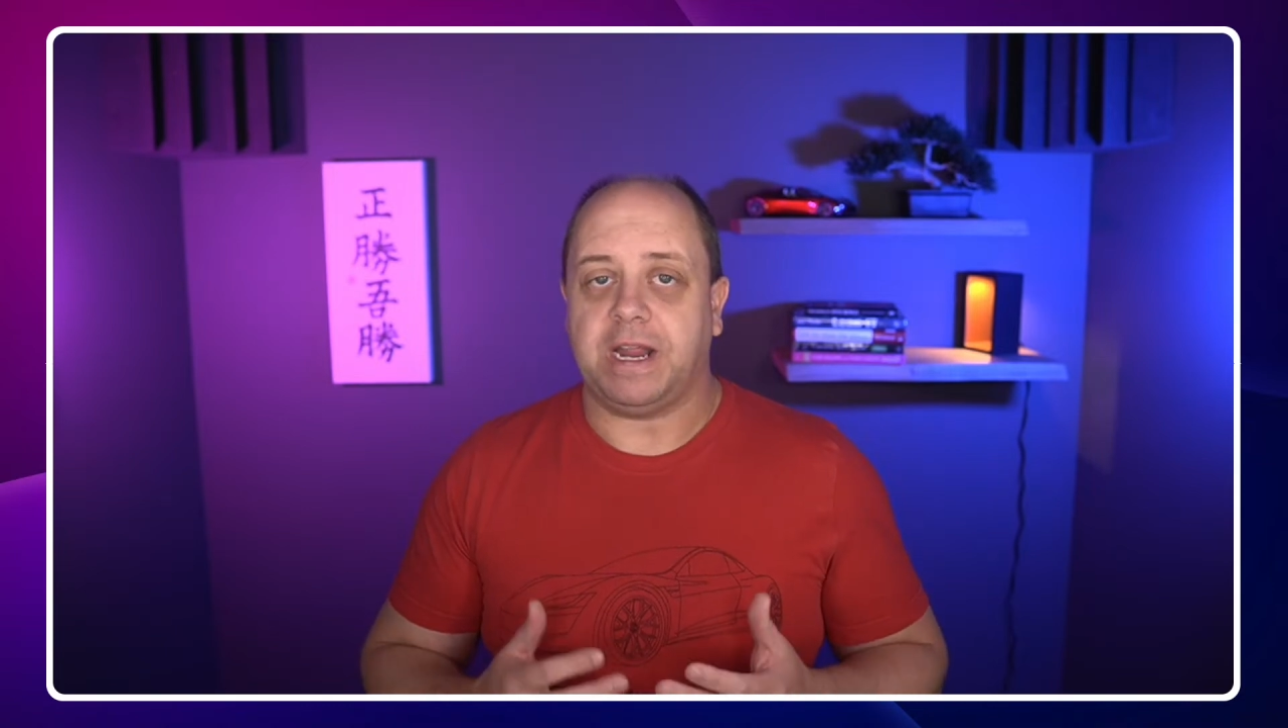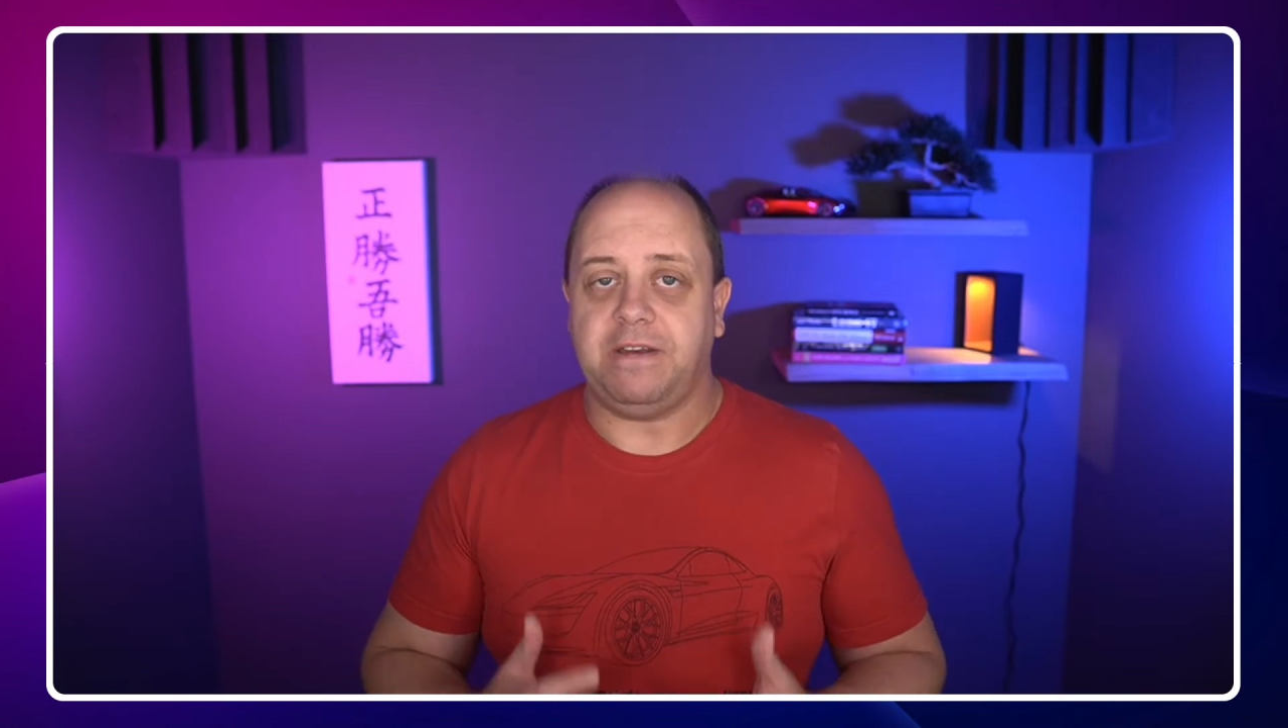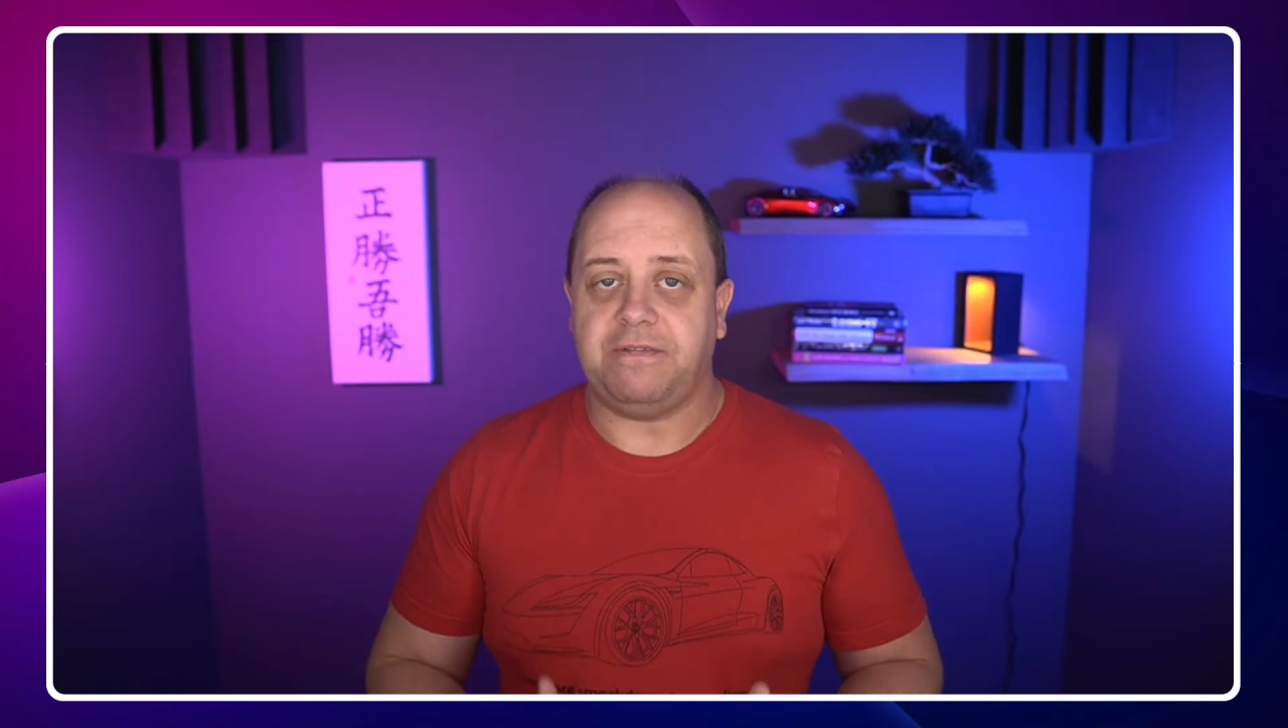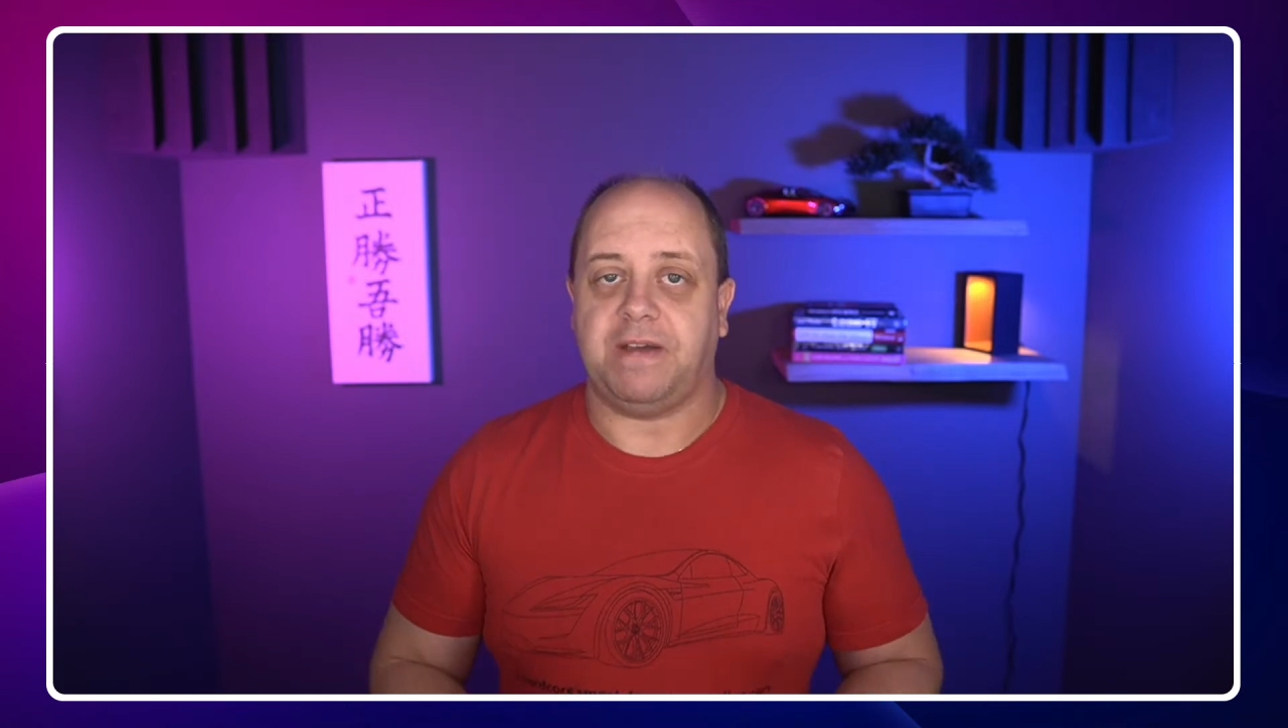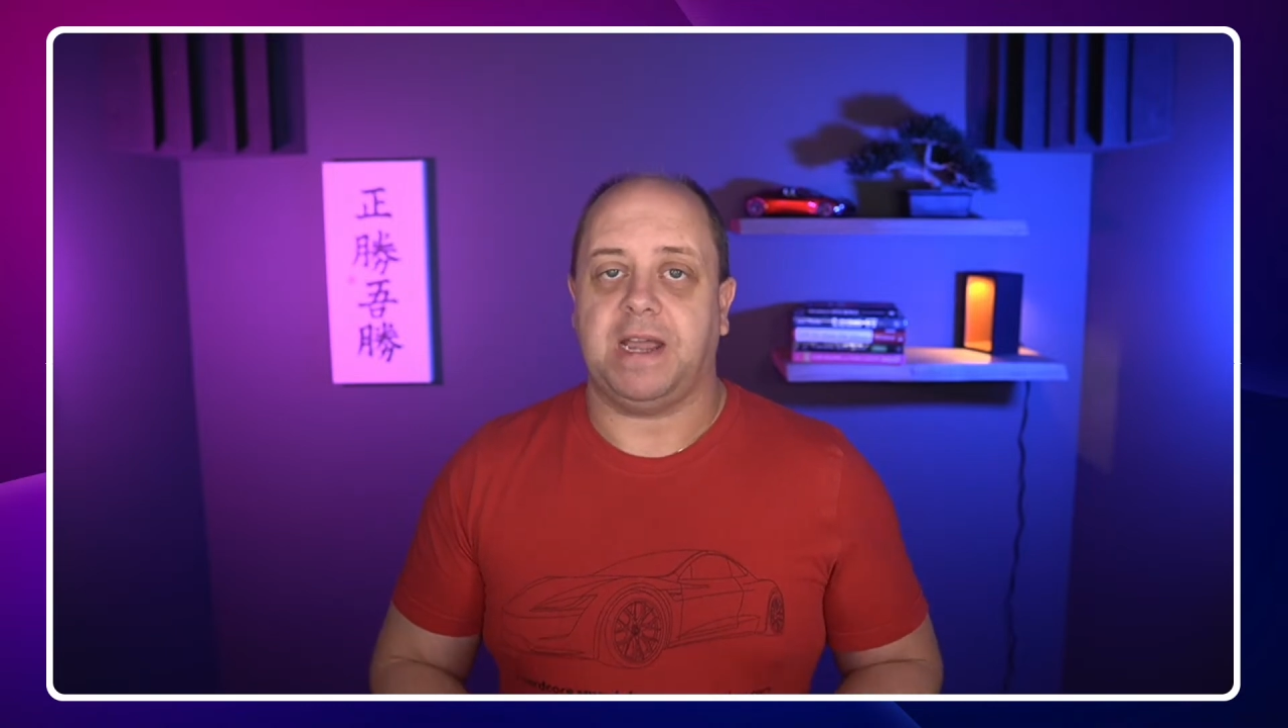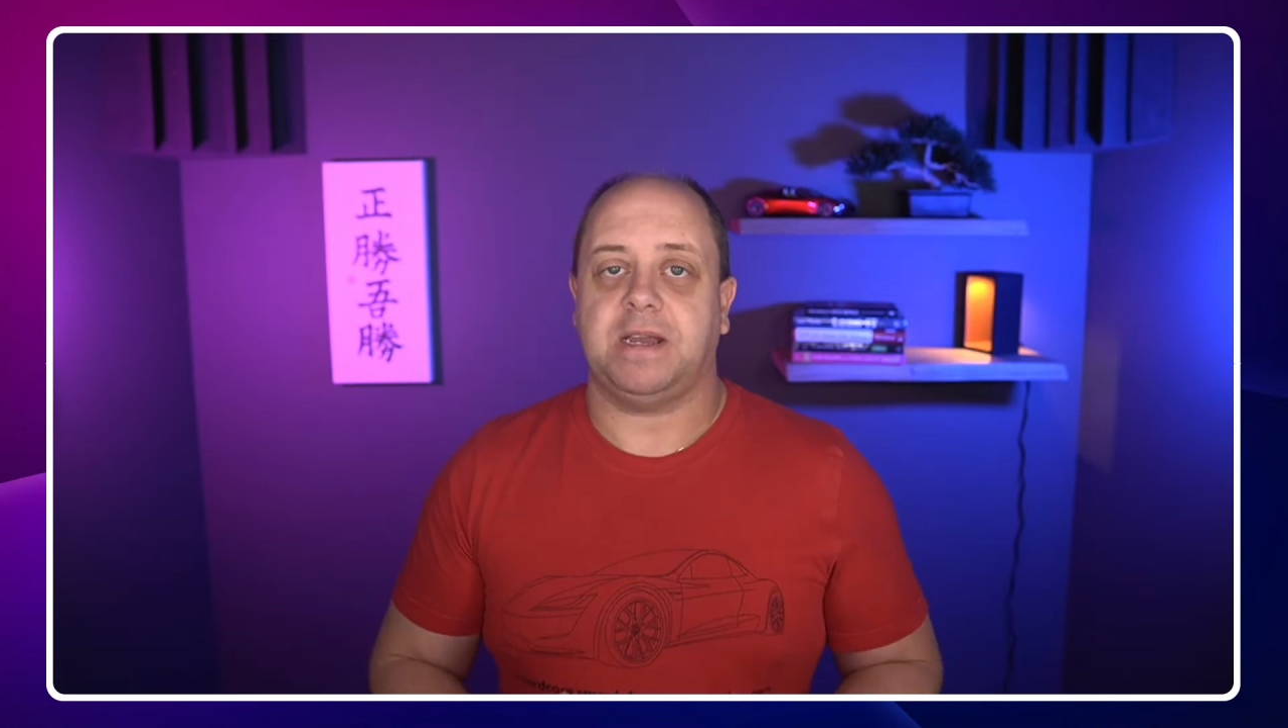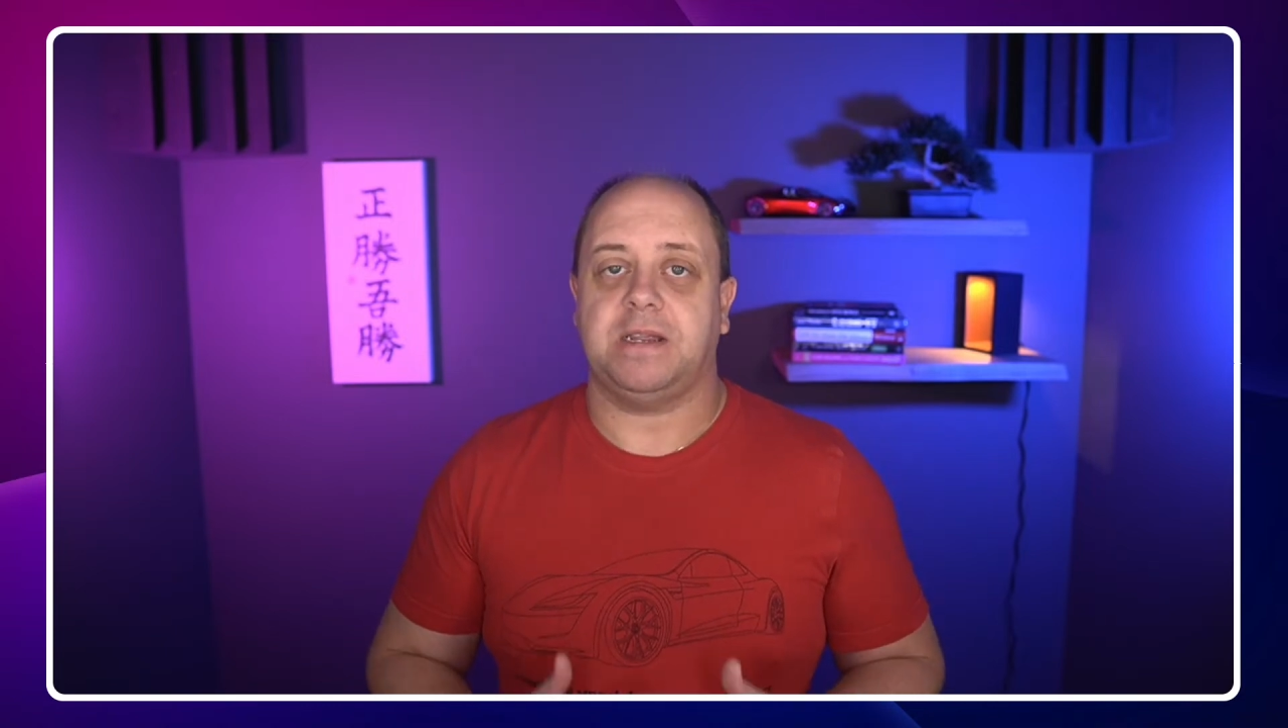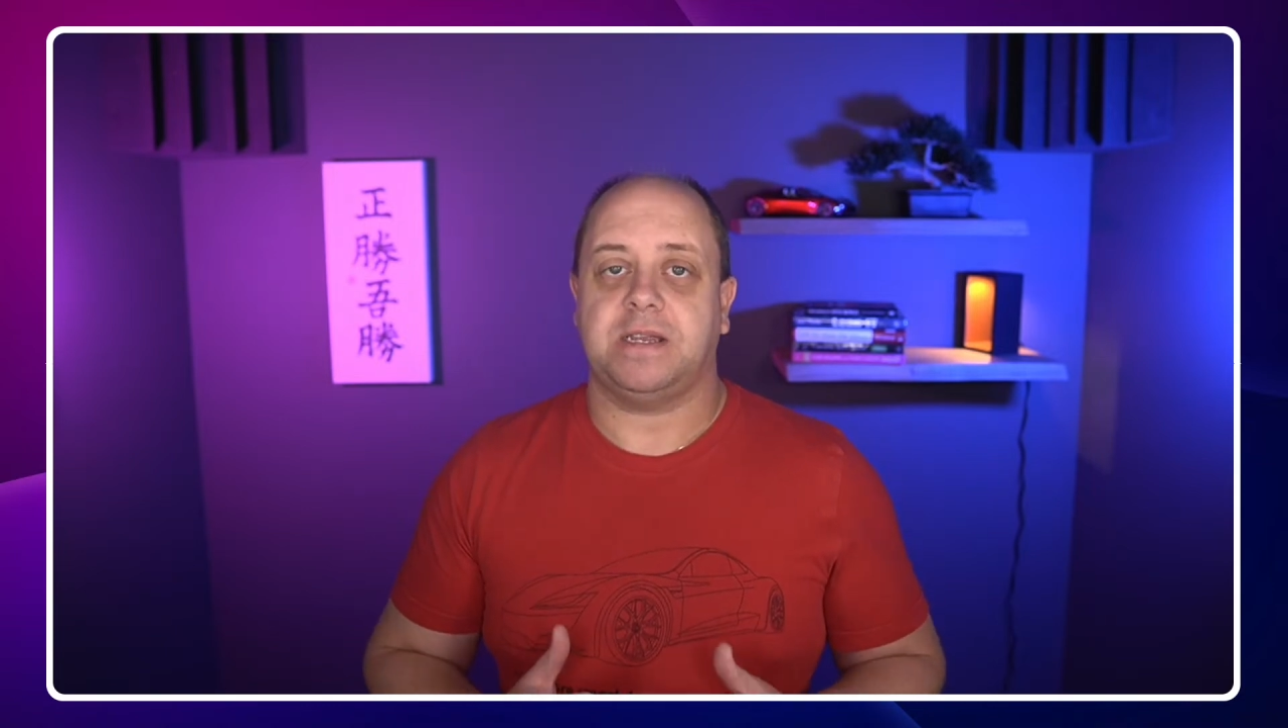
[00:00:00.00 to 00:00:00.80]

in fact